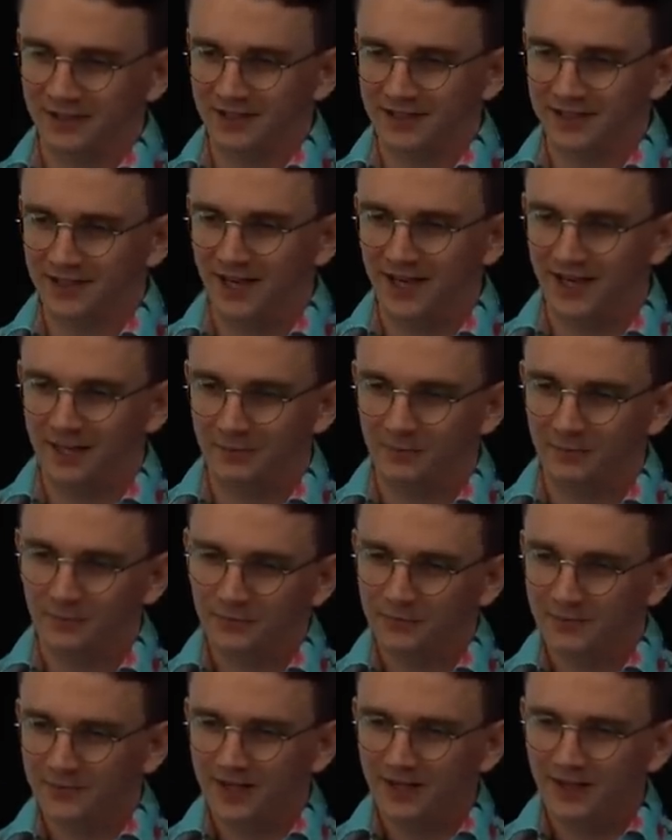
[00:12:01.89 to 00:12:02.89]
the time.
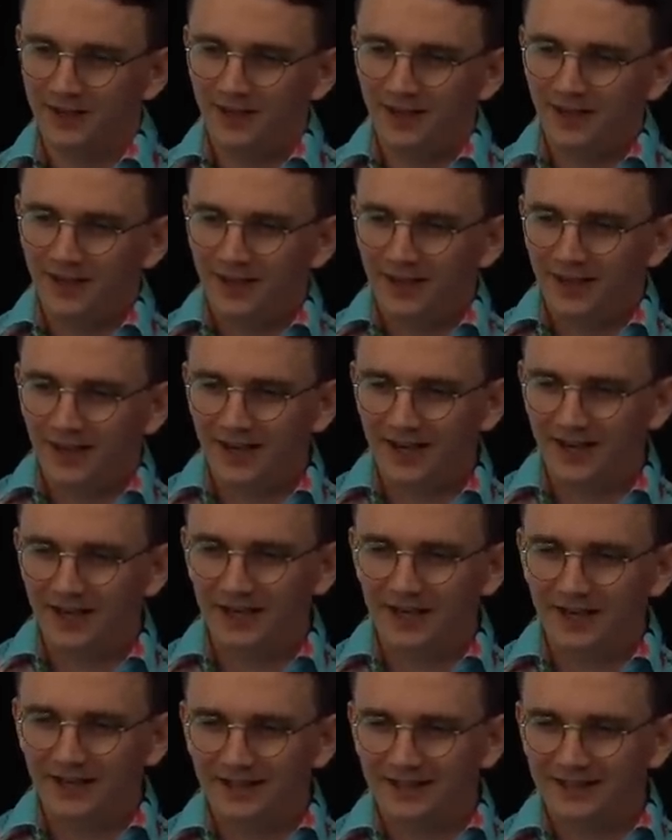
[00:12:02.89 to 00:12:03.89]

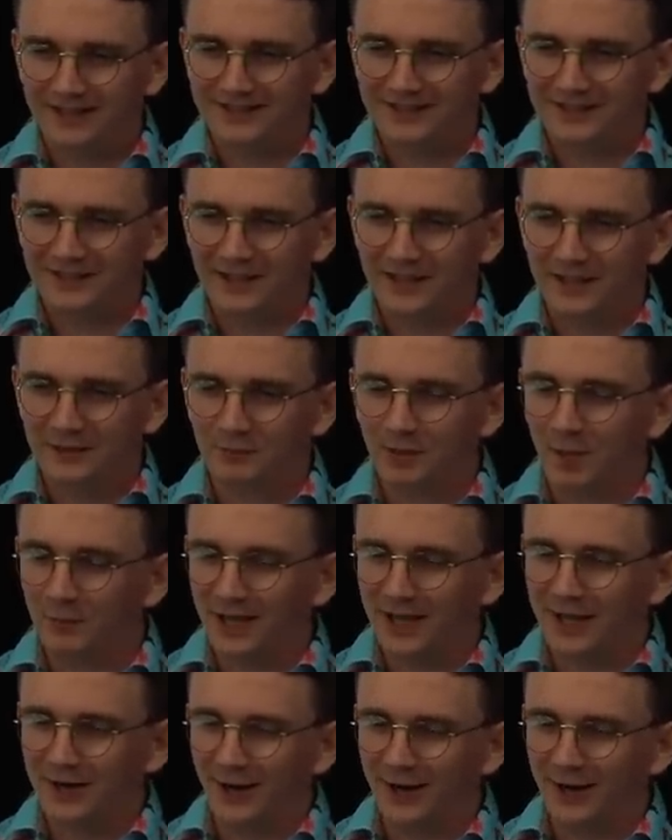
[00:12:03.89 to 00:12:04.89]
Uh, in probably an